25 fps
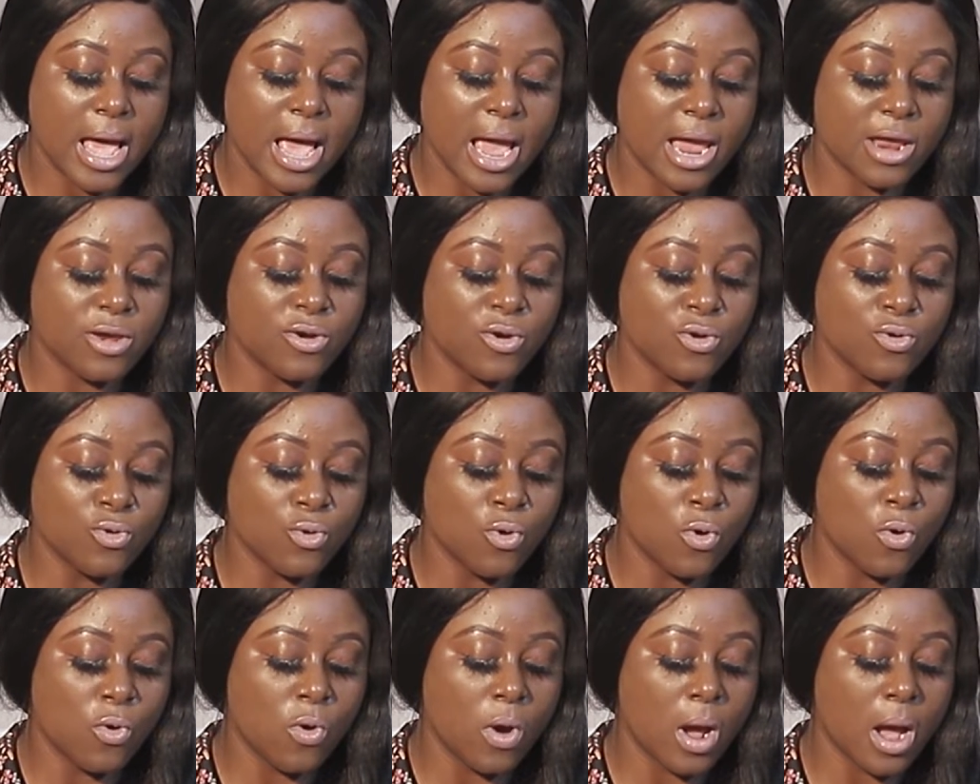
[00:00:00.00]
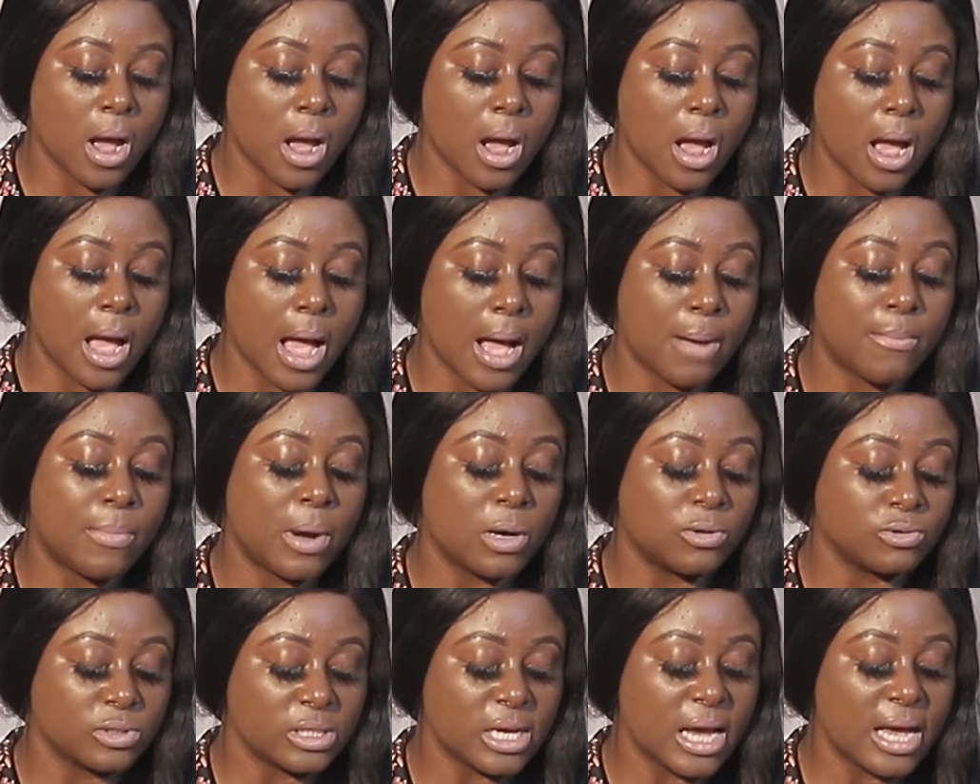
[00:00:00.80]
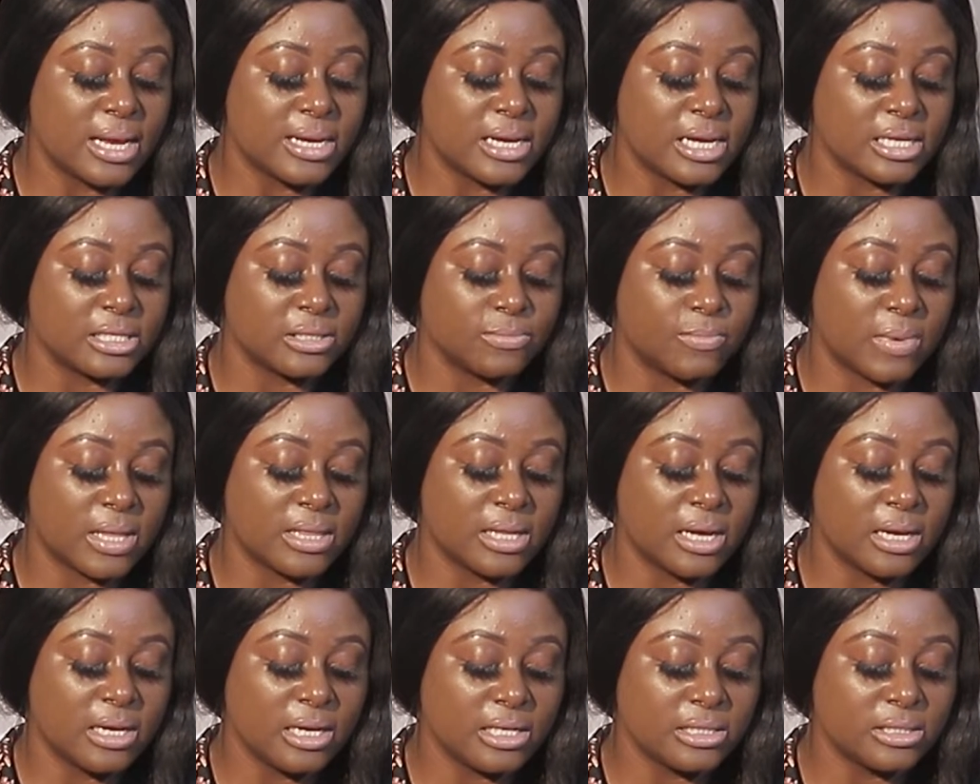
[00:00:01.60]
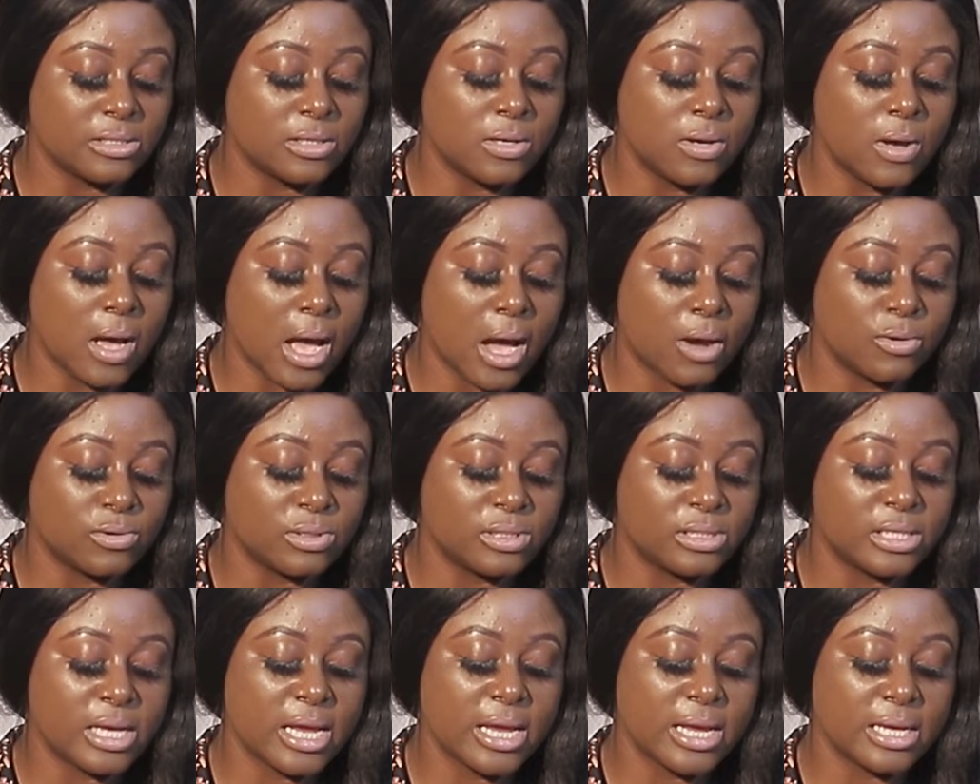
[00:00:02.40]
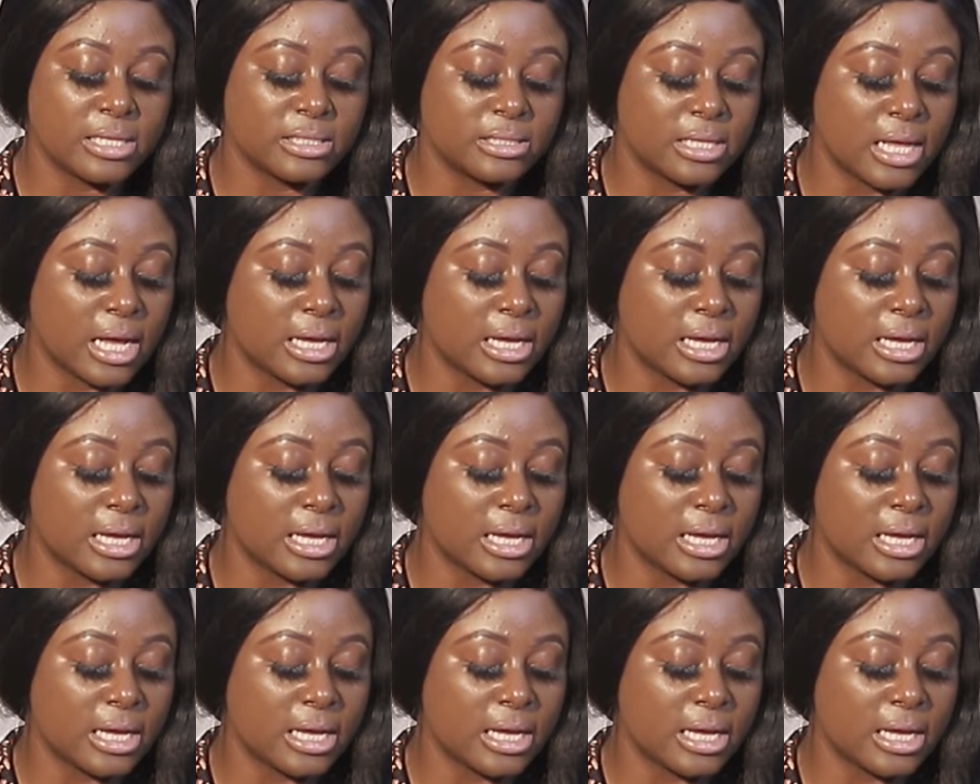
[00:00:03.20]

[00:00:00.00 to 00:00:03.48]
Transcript: I don't know about others but the little I will say is